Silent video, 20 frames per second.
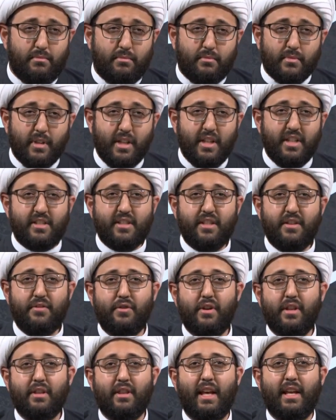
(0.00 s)
it's
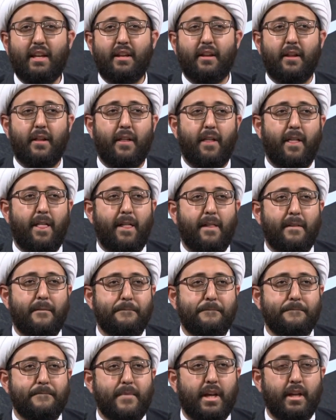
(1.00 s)
different than,
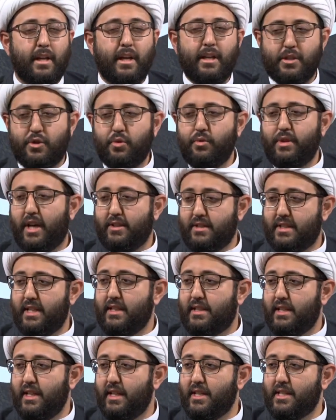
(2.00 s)
in
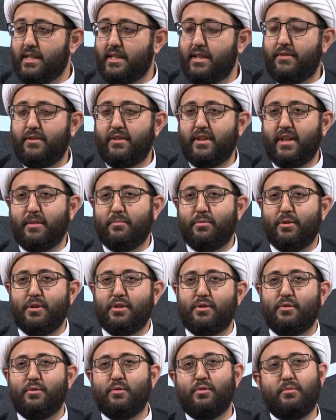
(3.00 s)
2018, it's different than a person
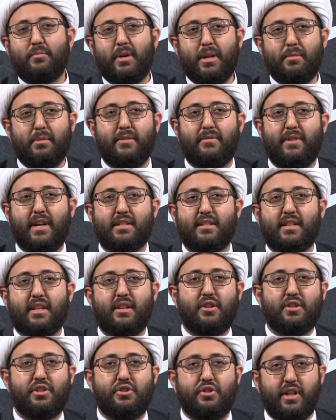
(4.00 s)
who might be fasting in
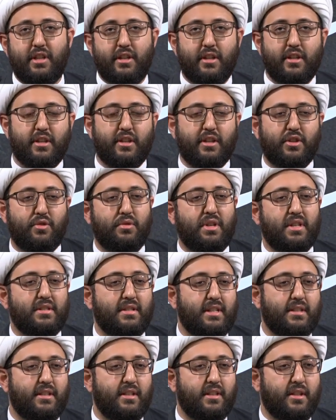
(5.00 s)
Australia in
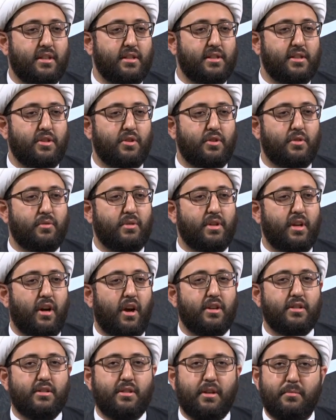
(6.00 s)
2018 because, you know,
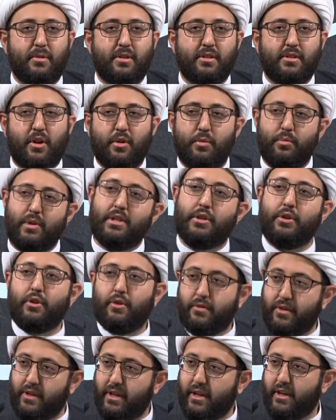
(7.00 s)
our summers are winter
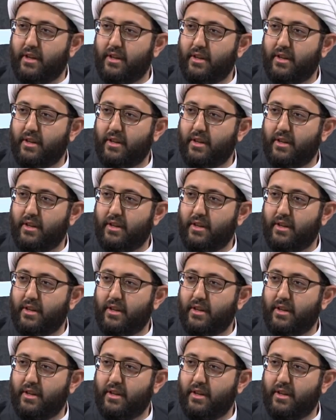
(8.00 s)
over there.